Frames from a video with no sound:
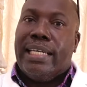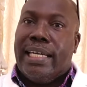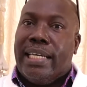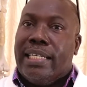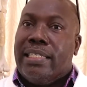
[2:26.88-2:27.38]

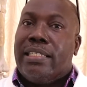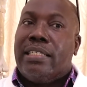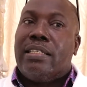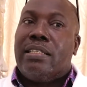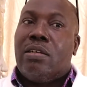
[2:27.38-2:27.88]
then
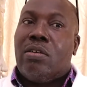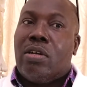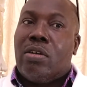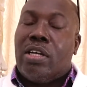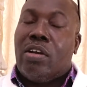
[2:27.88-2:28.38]

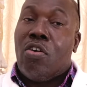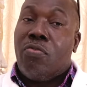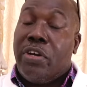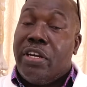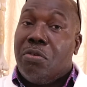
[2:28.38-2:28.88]

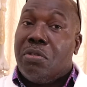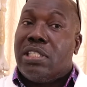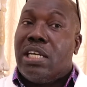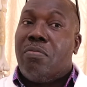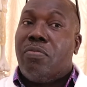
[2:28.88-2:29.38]
offering you
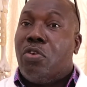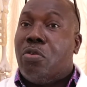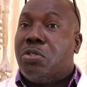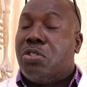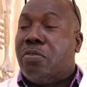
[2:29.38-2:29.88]
some
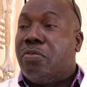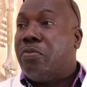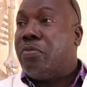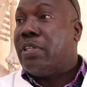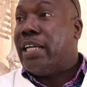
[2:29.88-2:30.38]
forms of
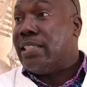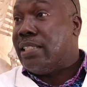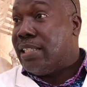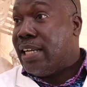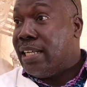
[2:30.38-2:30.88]

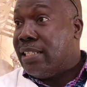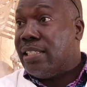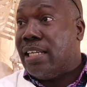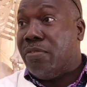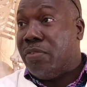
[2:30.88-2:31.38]
exercise
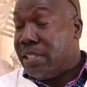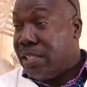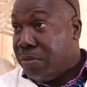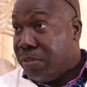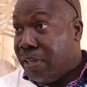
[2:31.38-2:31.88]
and
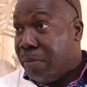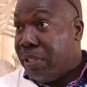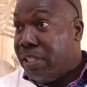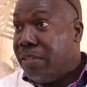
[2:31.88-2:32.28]
physical therapy,